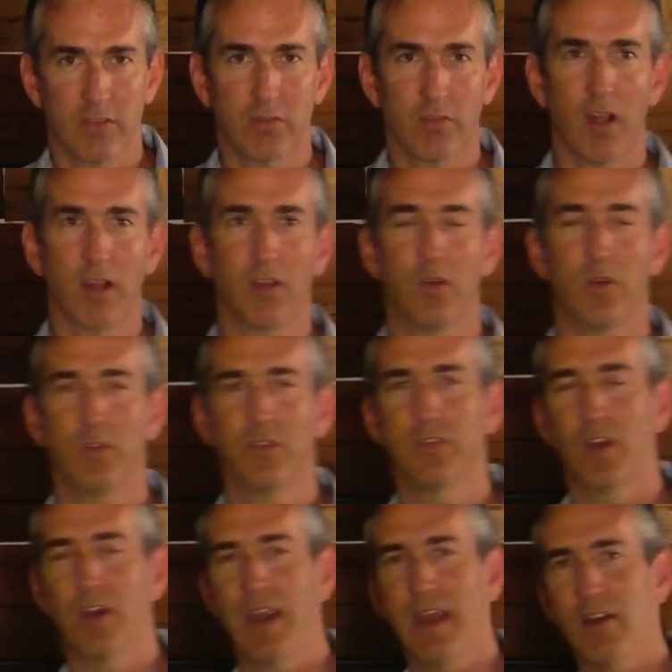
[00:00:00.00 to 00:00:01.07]
strongholds
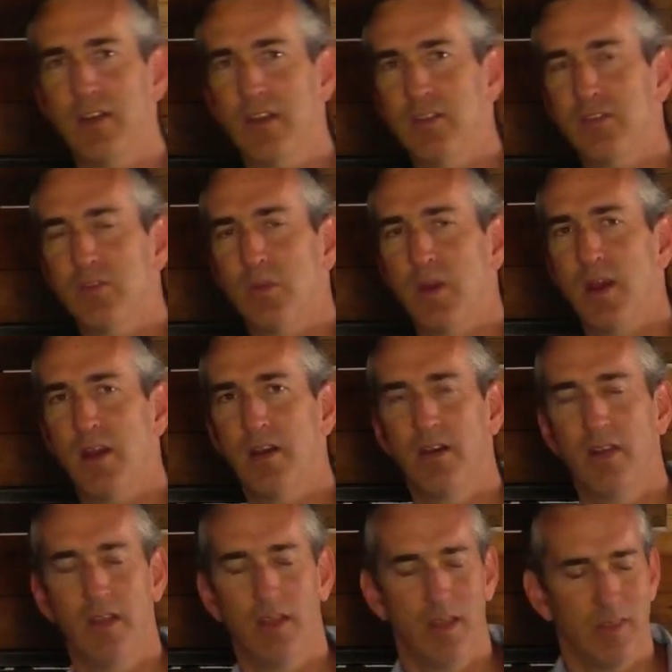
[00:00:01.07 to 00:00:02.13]
are areas where
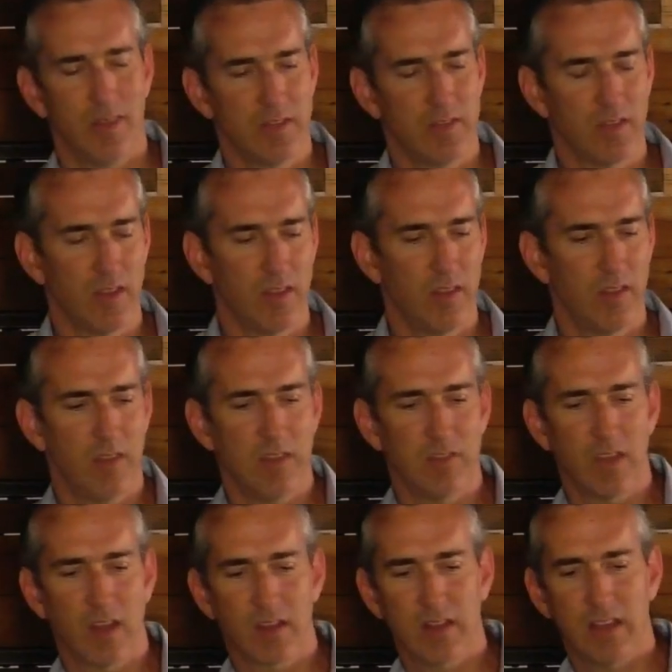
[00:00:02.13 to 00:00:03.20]

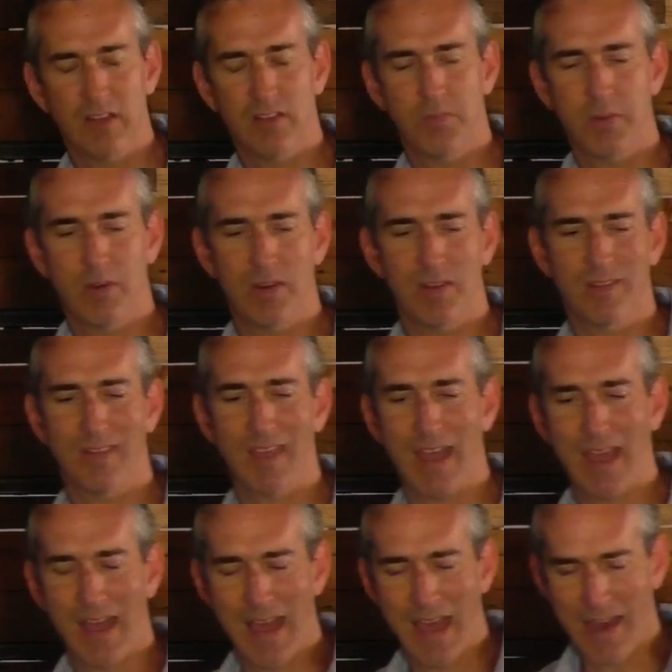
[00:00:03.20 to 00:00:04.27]
these unclean spirits
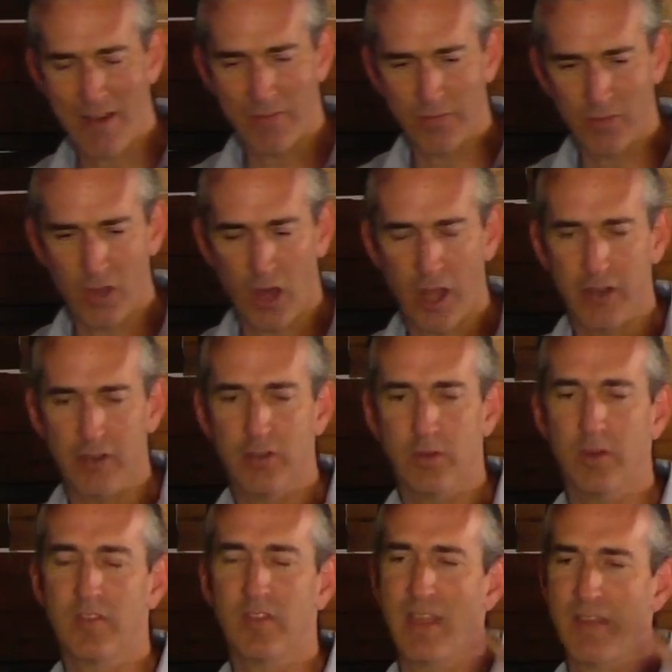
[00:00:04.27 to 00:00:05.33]
have gotten to
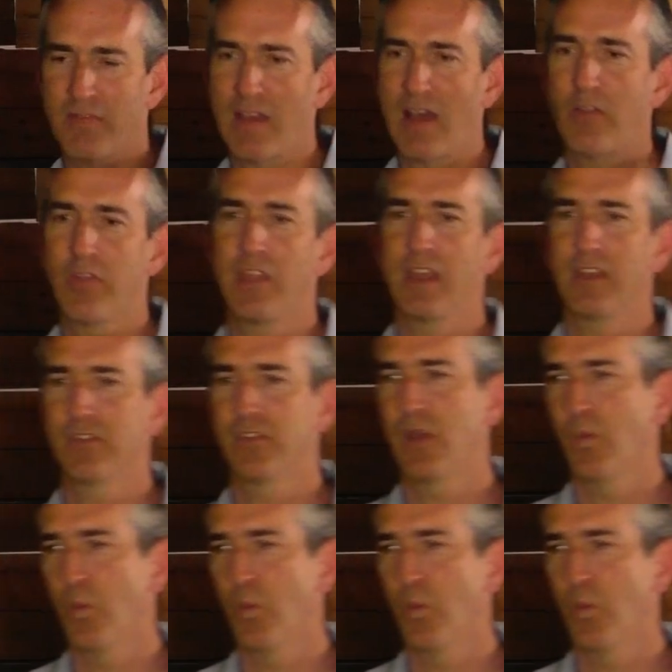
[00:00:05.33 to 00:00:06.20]
us, and they found things that